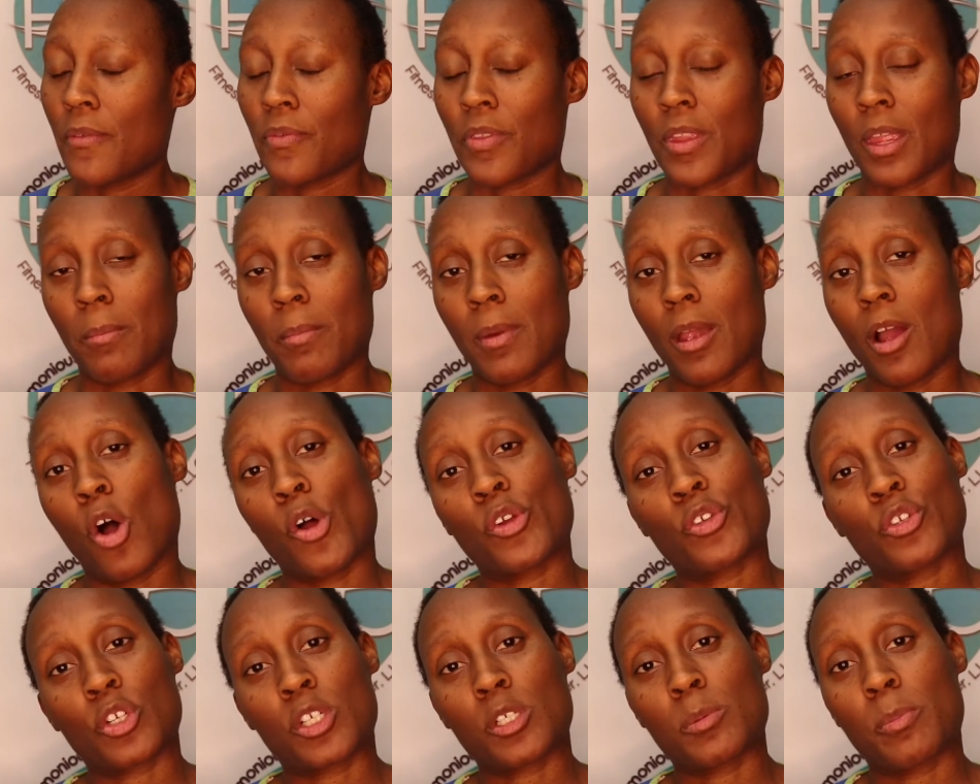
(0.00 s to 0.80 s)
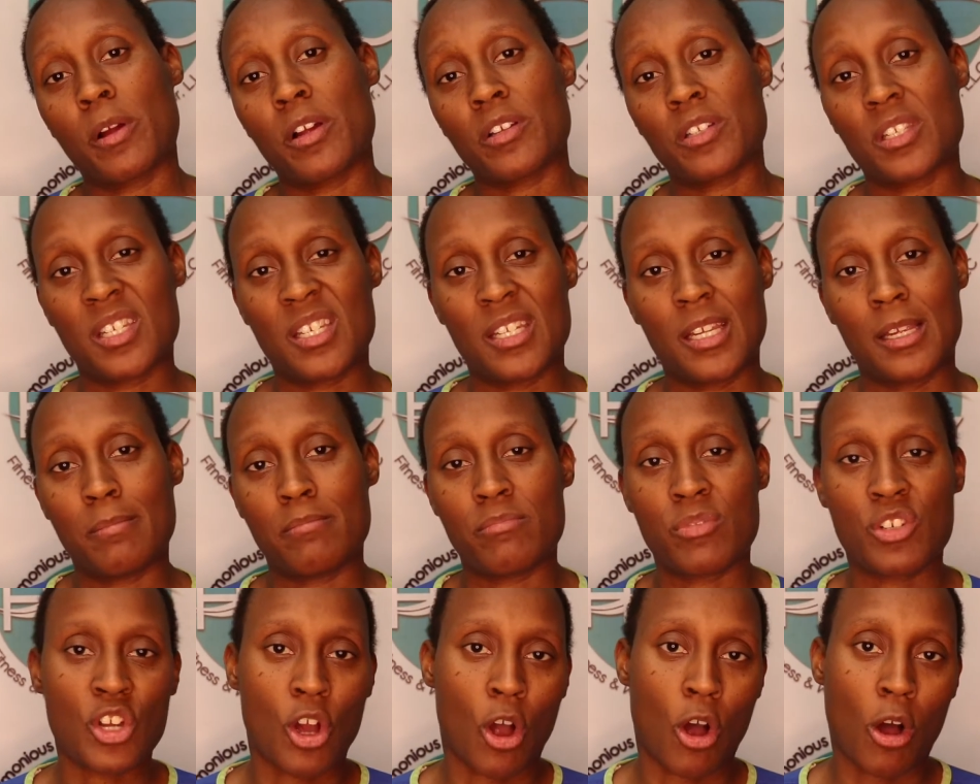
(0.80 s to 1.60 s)
They may also experience
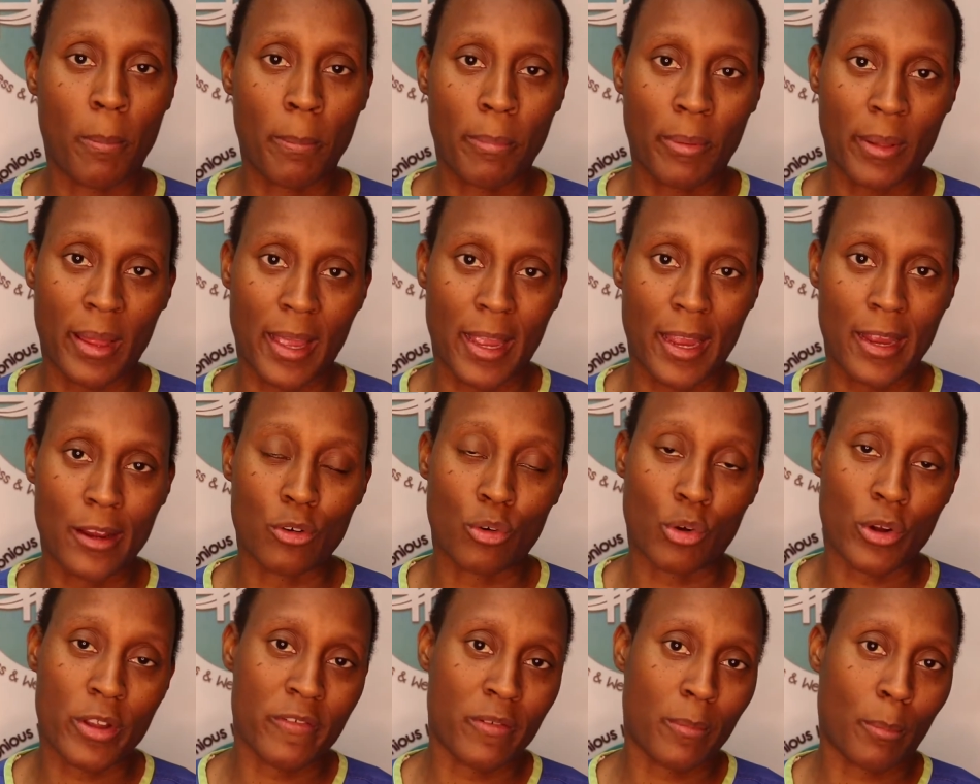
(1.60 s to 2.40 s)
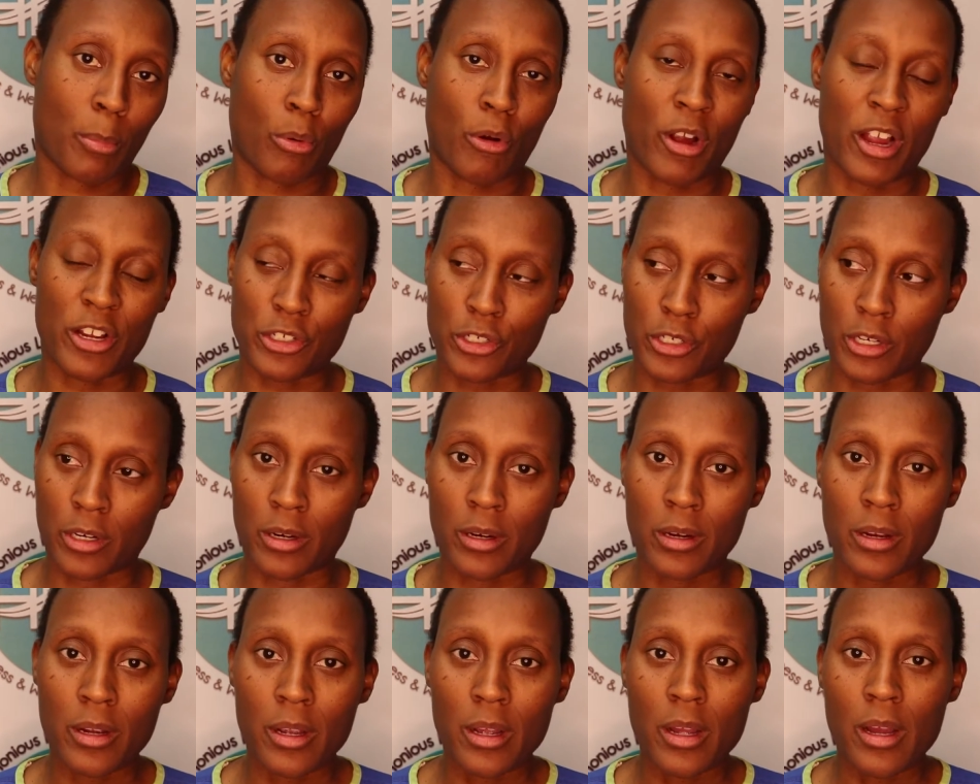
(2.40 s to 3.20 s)
deep, dull pain or even
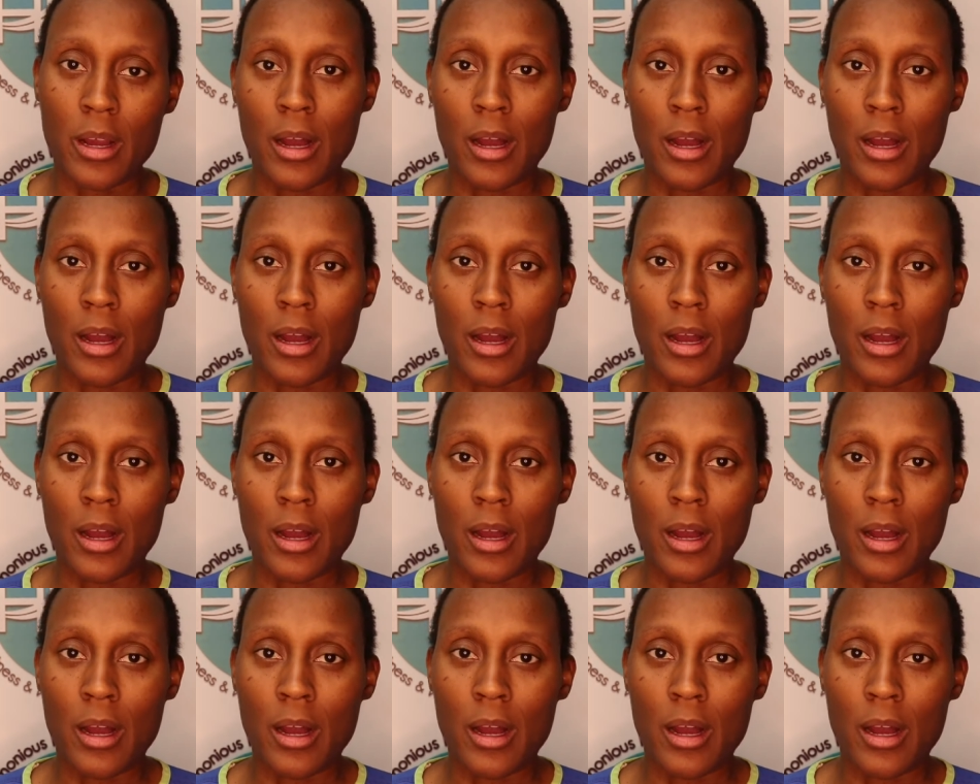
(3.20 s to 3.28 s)
pressure,